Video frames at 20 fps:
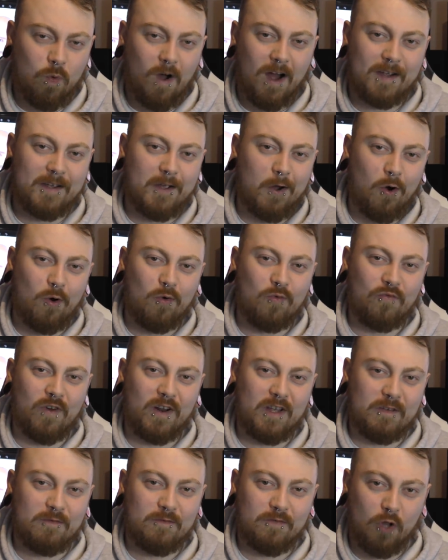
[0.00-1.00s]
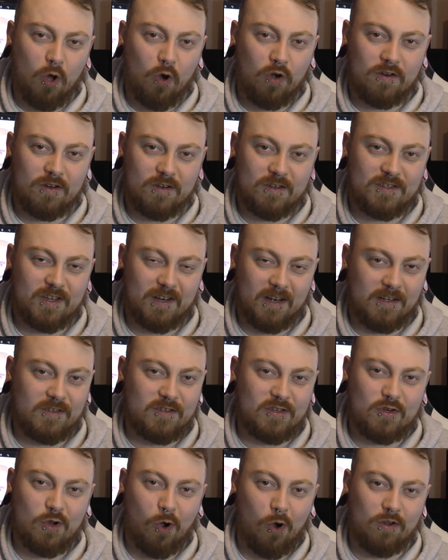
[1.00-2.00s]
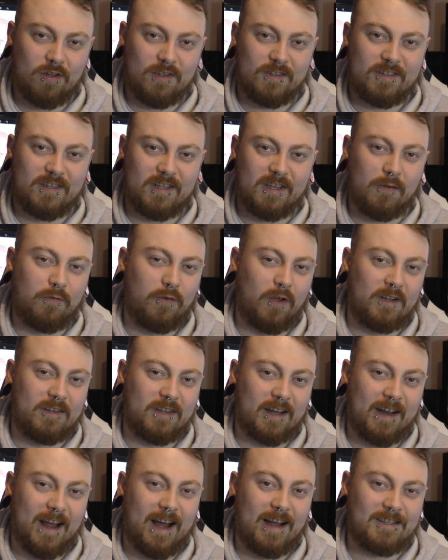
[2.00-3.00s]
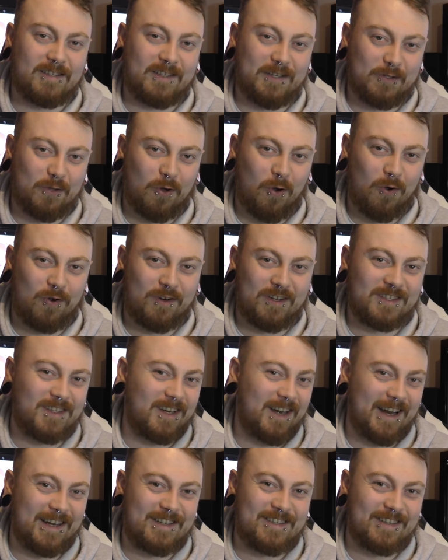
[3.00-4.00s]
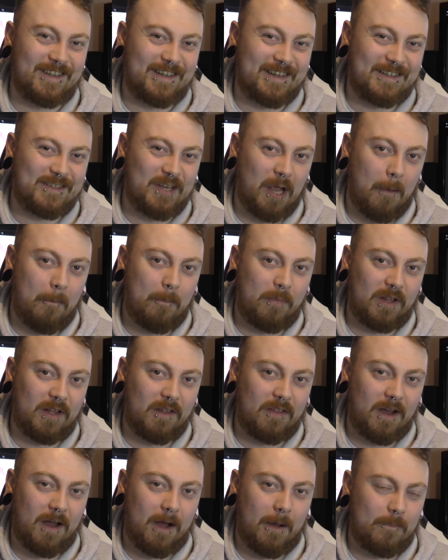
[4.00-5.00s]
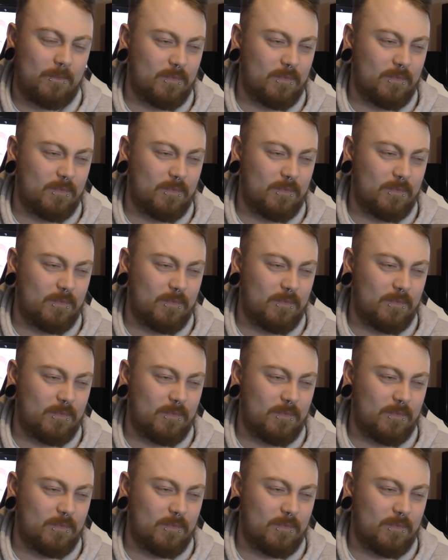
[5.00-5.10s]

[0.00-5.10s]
"Why Alt-Right Vloggers Are in Scotland to Defend a Nazi Dog" is an excellent example of that,